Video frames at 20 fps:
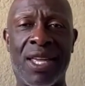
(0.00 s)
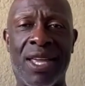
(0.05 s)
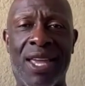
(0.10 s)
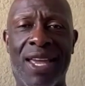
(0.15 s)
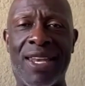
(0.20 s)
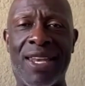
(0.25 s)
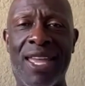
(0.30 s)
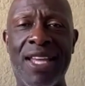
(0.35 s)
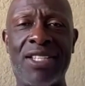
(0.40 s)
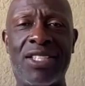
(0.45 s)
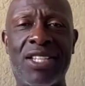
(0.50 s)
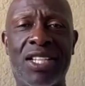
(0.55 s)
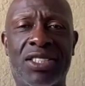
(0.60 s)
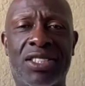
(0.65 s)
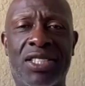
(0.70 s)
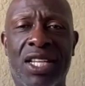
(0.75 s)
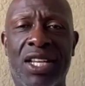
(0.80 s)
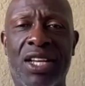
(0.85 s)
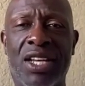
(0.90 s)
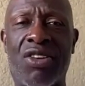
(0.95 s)
And they just
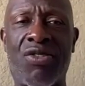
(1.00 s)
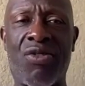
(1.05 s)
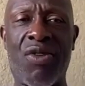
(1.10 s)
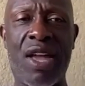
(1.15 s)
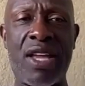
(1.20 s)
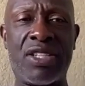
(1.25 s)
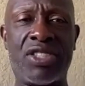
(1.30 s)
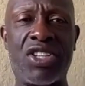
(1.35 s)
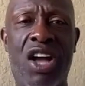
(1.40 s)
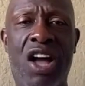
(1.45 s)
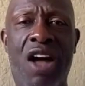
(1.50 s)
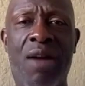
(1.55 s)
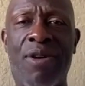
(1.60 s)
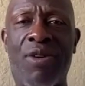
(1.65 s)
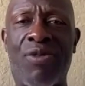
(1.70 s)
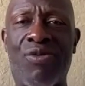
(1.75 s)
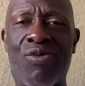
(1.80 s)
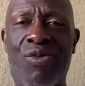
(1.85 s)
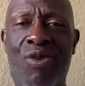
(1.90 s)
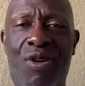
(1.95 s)
did a great job
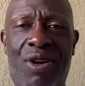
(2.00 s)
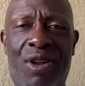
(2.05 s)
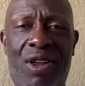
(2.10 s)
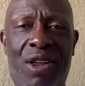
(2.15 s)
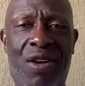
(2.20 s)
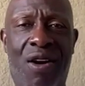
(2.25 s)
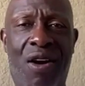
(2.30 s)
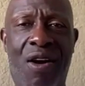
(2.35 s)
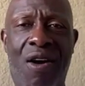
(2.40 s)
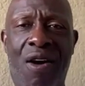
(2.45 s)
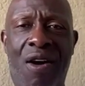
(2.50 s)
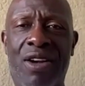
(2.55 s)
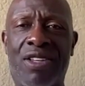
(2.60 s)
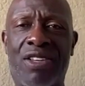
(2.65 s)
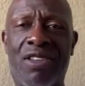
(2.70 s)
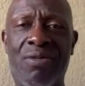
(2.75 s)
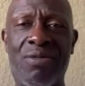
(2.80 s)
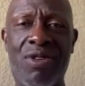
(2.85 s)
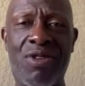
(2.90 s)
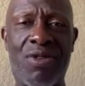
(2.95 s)
at working hard,
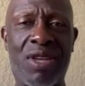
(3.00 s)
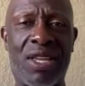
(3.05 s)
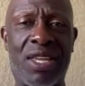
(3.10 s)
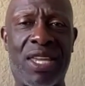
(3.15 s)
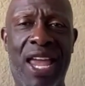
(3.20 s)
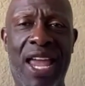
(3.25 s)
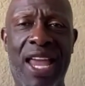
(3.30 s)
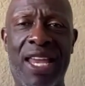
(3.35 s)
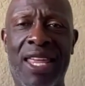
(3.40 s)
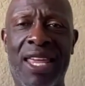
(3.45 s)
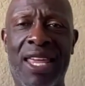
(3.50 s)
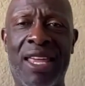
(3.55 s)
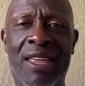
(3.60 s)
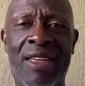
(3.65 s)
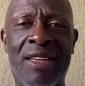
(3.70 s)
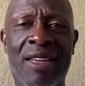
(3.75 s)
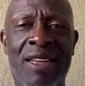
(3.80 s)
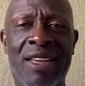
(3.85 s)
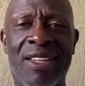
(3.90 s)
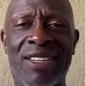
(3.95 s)

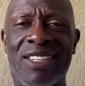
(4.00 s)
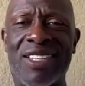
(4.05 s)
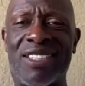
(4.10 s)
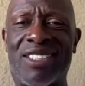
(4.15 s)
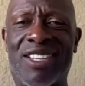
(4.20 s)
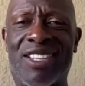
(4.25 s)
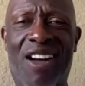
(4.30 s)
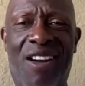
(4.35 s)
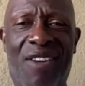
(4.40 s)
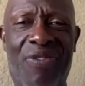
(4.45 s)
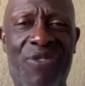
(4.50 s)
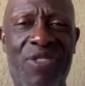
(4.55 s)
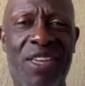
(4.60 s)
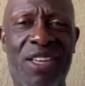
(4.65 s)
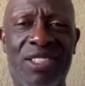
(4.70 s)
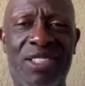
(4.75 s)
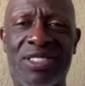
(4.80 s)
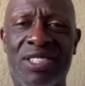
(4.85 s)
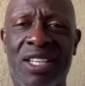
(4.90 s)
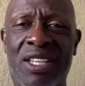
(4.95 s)
communicating the
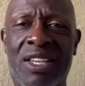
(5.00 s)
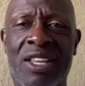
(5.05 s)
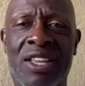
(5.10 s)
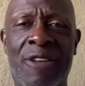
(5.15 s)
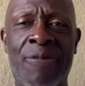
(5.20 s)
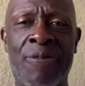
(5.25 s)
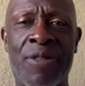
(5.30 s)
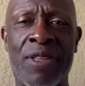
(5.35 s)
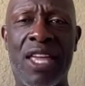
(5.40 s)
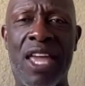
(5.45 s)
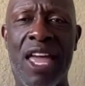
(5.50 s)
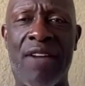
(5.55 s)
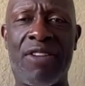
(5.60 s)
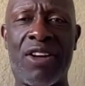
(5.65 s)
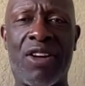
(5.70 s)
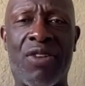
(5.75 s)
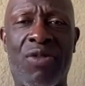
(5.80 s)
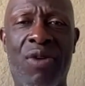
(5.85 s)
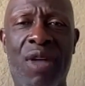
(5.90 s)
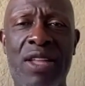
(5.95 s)
toughness, and they have a
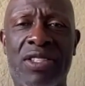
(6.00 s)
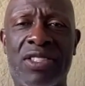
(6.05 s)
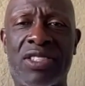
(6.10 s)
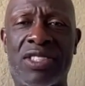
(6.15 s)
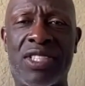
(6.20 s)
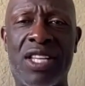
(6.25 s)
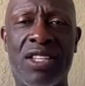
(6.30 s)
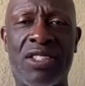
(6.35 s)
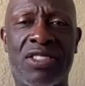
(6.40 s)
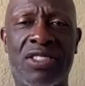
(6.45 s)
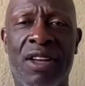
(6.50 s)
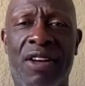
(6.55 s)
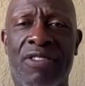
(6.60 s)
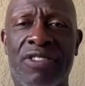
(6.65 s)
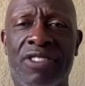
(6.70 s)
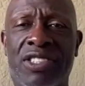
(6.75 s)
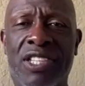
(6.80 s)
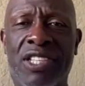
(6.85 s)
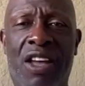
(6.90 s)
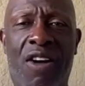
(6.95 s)
great sense of
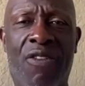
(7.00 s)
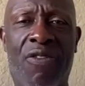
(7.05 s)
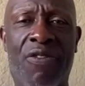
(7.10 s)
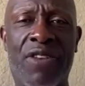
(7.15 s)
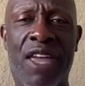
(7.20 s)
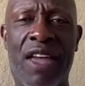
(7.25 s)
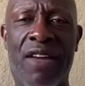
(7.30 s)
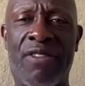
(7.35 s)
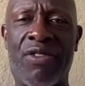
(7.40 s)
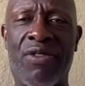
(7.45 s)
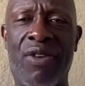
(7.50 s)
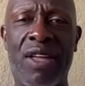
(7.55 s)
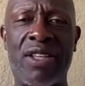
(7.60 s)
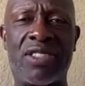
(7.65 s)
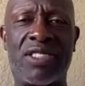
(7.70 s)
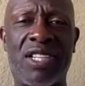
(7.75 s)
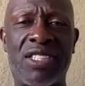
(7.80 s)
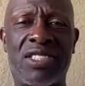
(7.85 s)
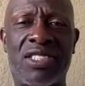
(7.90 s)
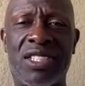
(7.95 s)
self and they have a great
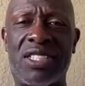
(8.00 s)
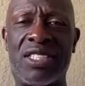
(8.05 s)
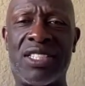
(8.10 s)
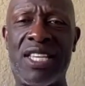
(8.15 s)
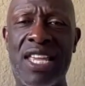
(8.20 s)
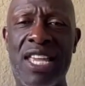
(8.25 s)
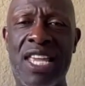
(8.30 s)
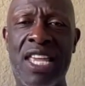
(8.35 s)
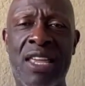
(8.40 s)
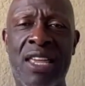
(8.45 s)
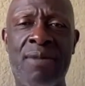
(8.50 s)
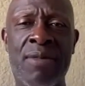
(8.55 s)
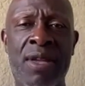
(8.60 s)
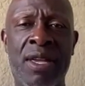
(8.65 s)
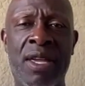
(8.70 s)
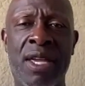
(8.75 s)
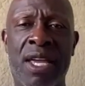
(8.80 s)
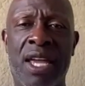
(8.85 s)
sense of team.